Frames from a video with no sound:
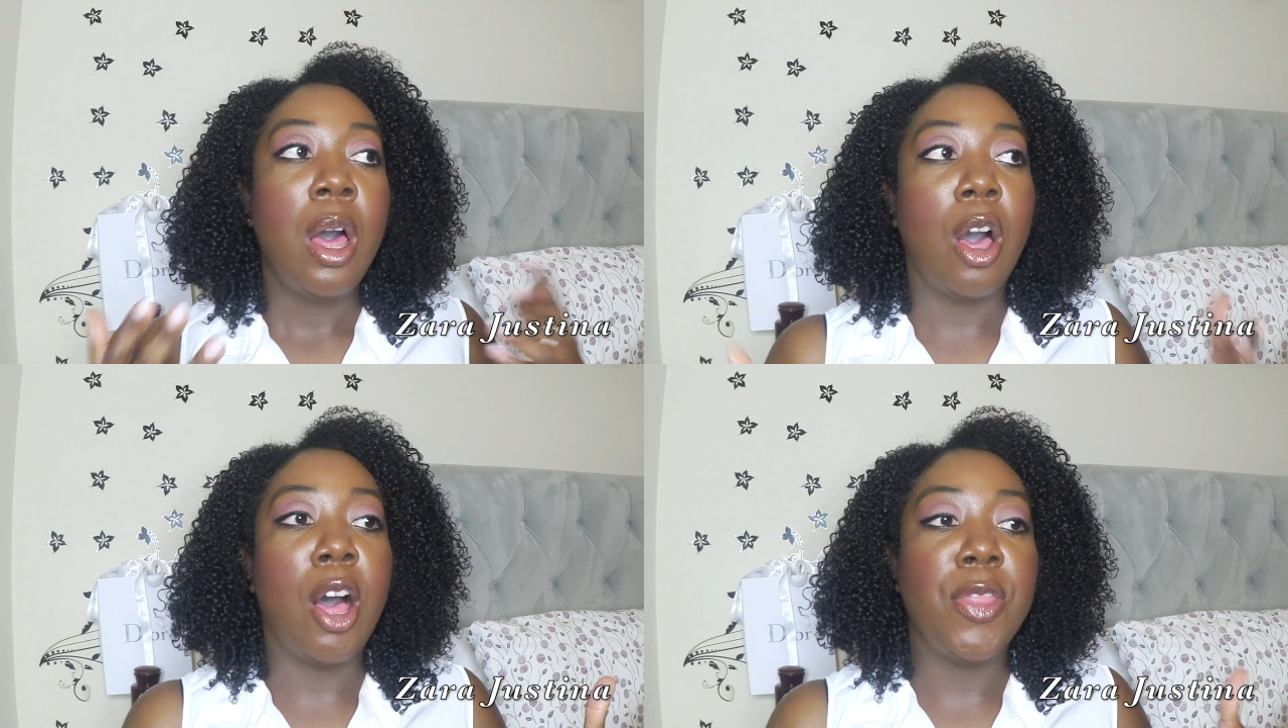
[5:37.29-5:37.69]

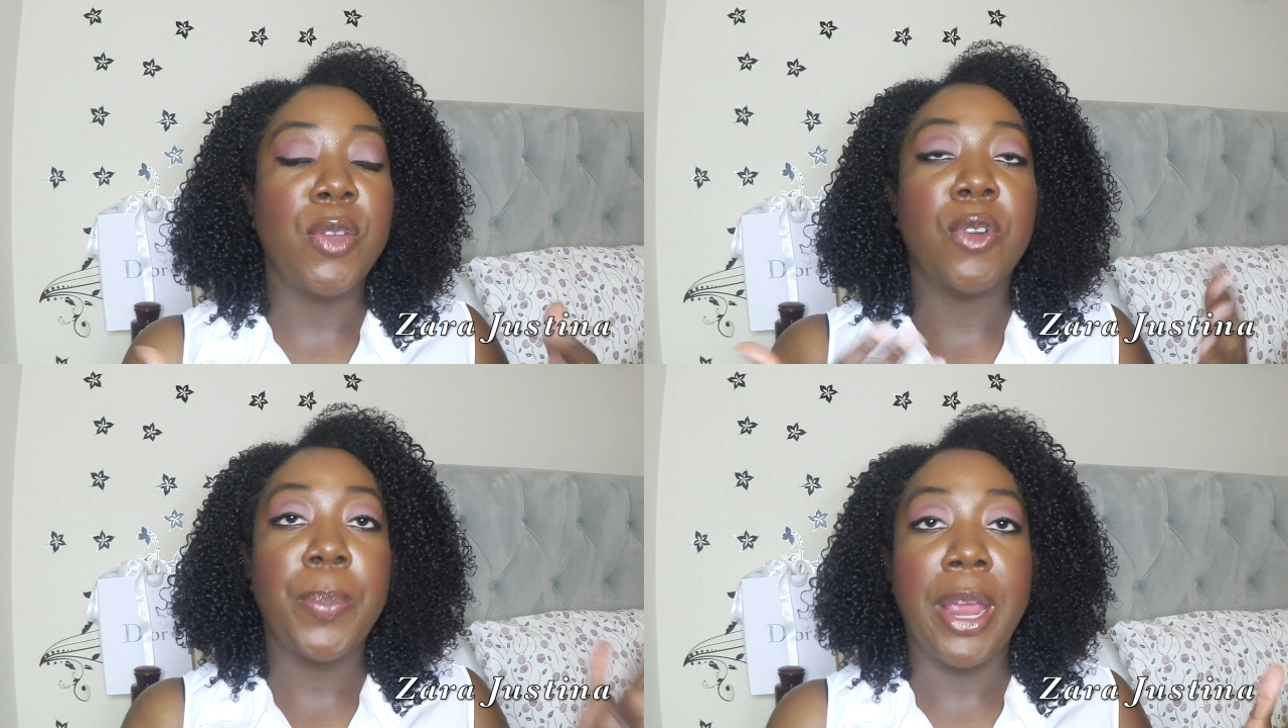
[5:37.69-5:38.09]
on the
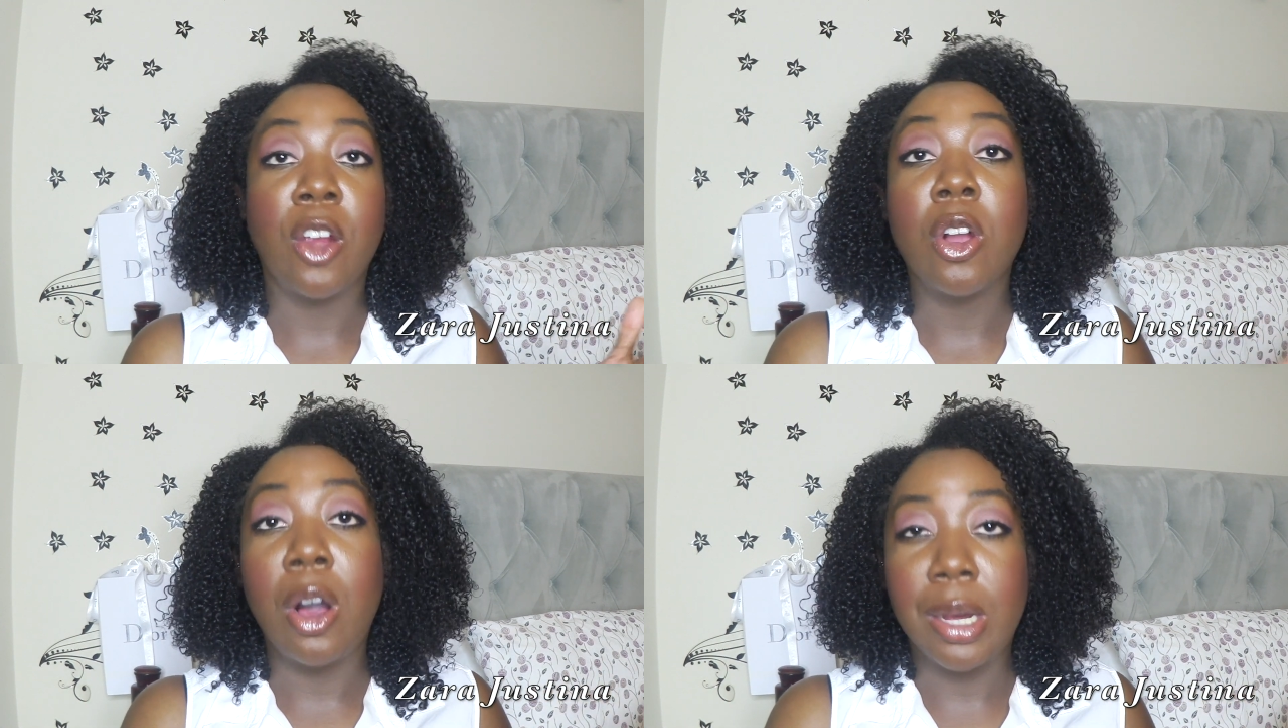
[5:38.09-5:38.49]
repair
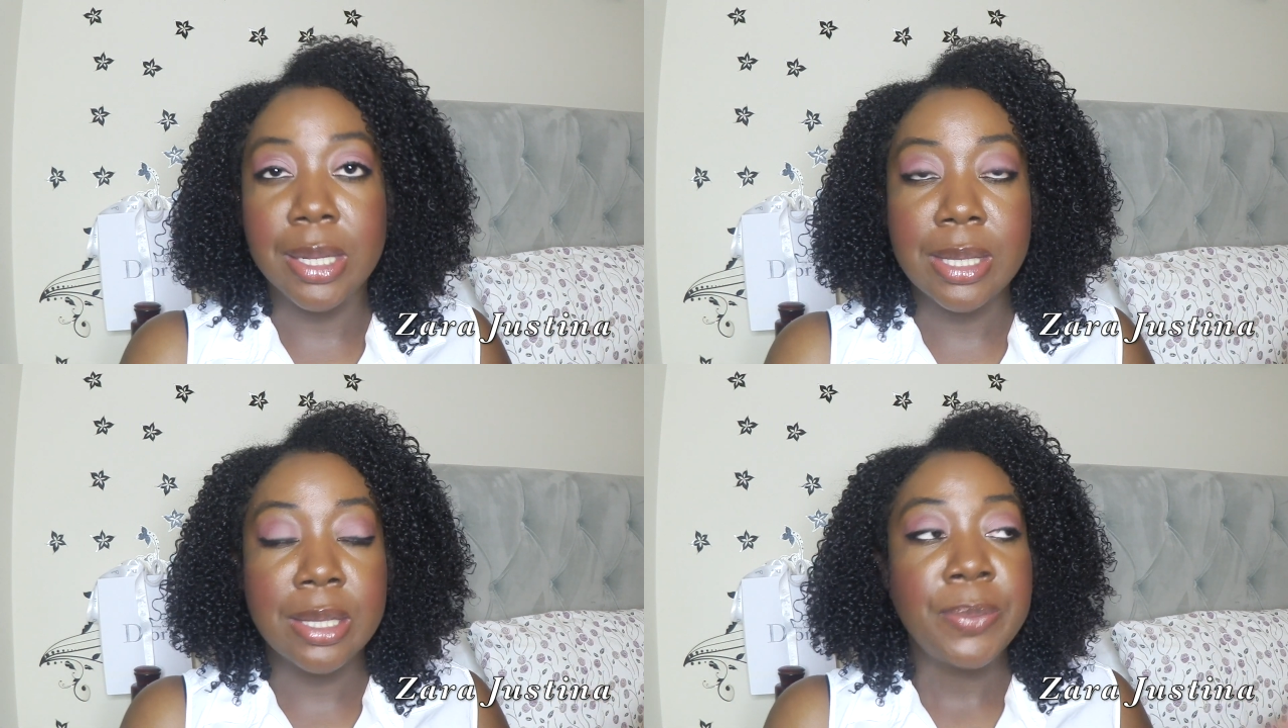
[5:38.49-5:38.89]

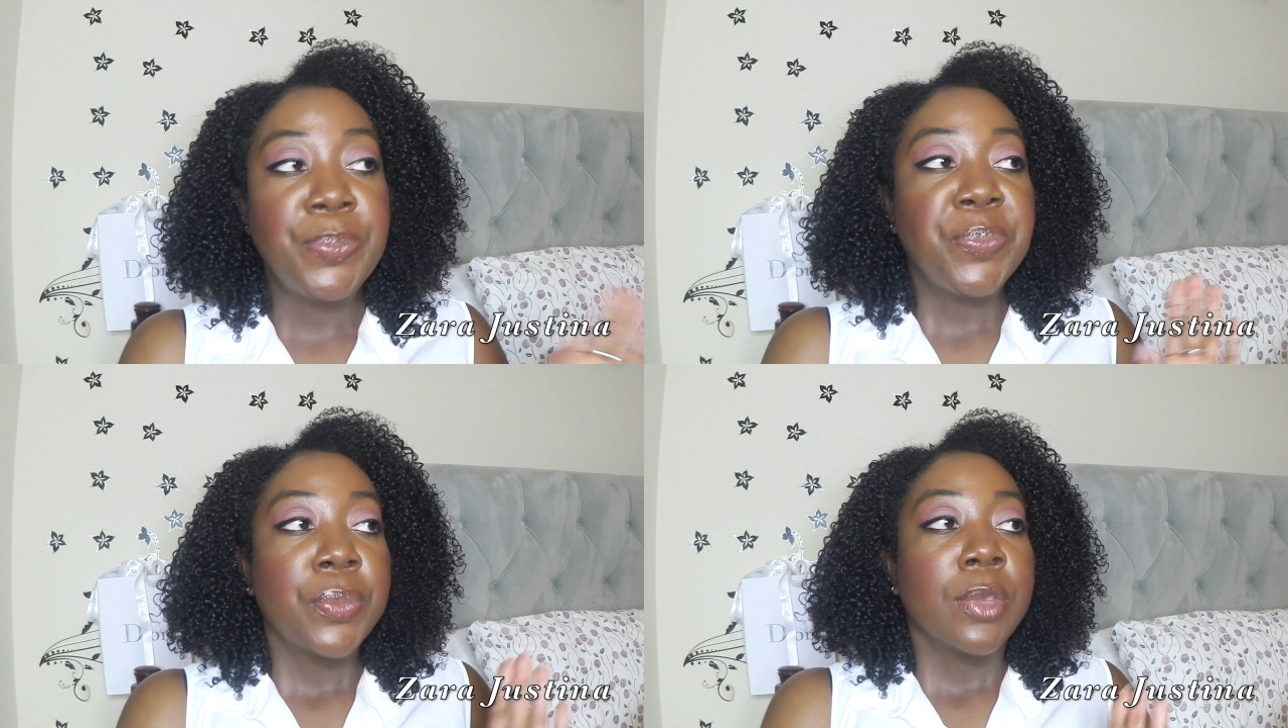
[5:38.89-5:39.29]
costs.
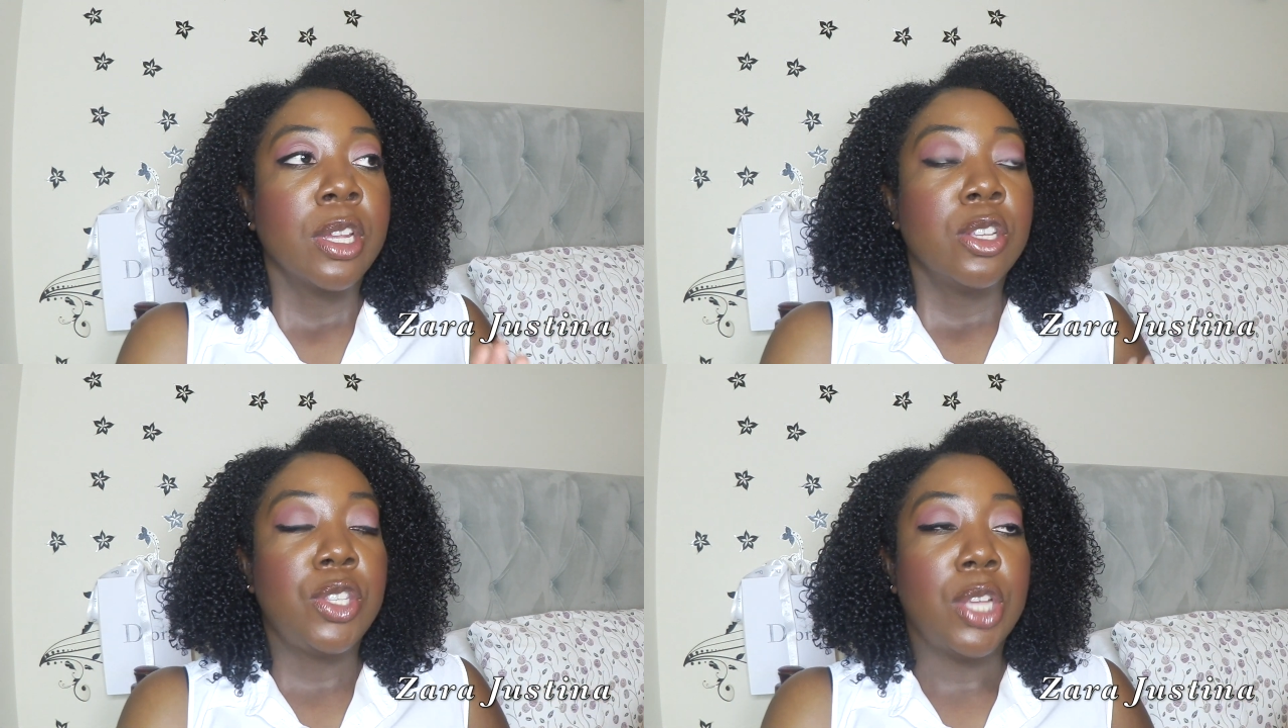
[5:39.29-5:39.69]

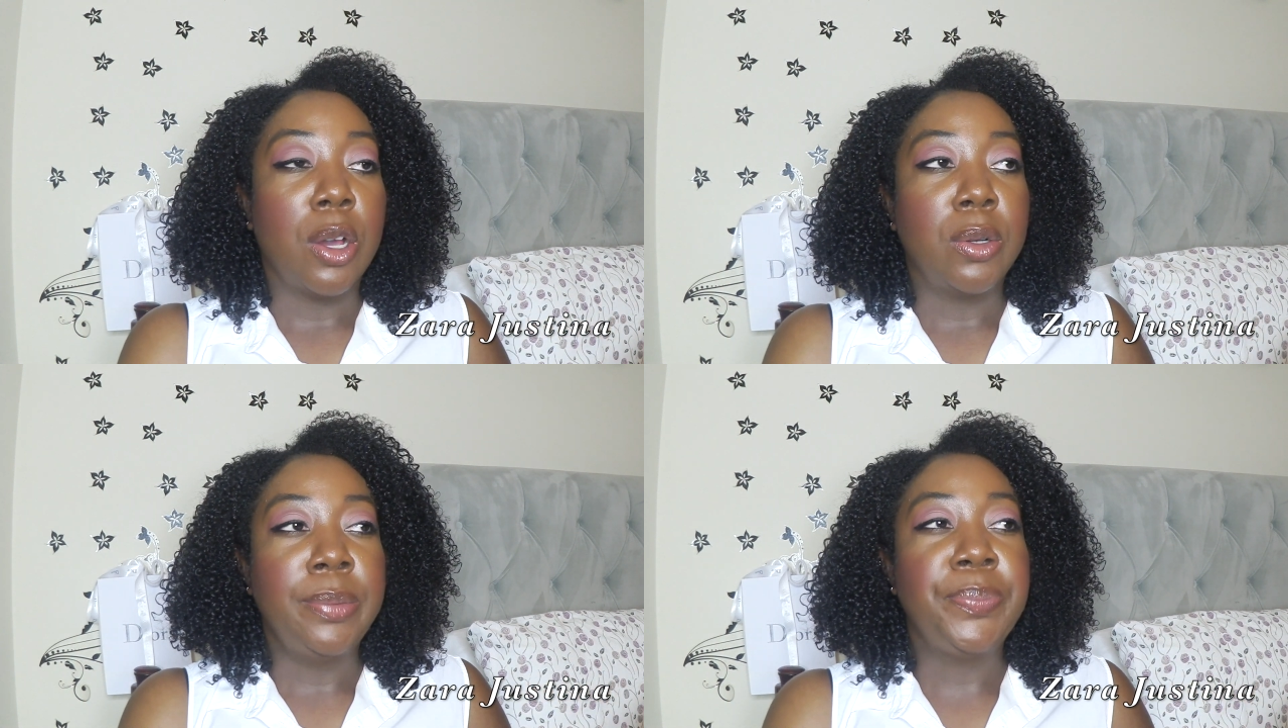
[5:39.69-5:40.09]

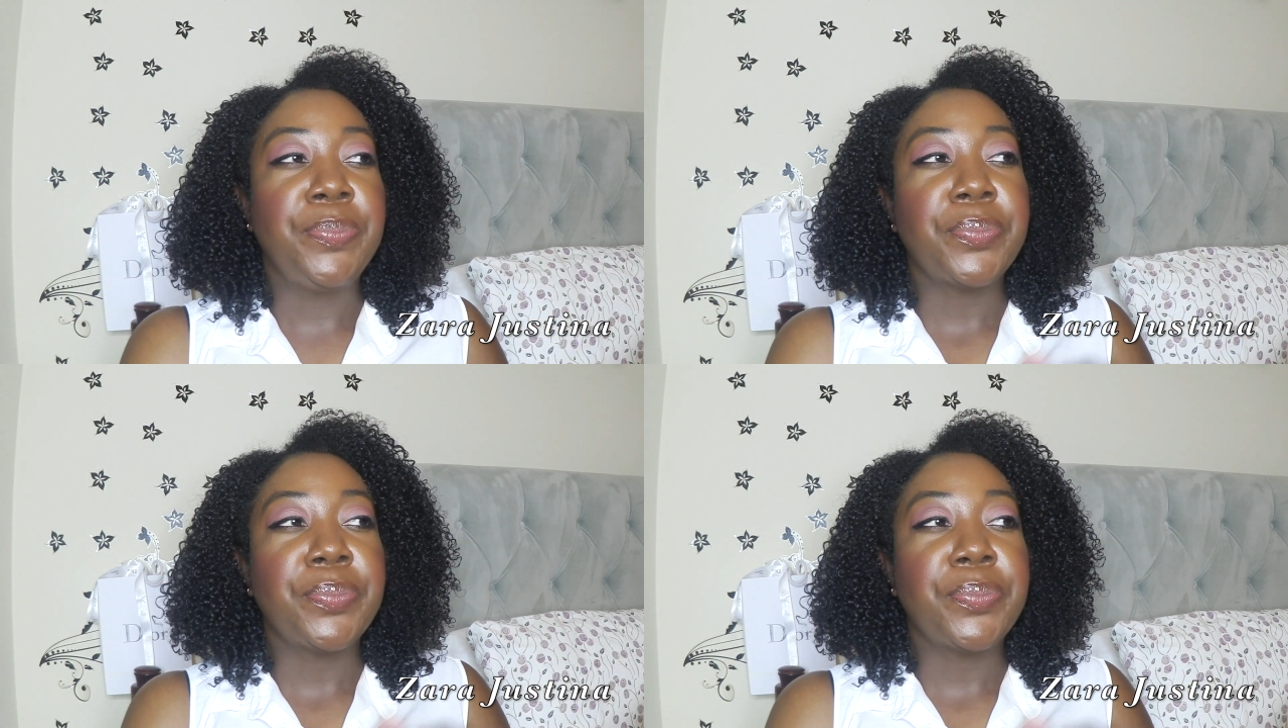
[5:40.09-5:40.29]
So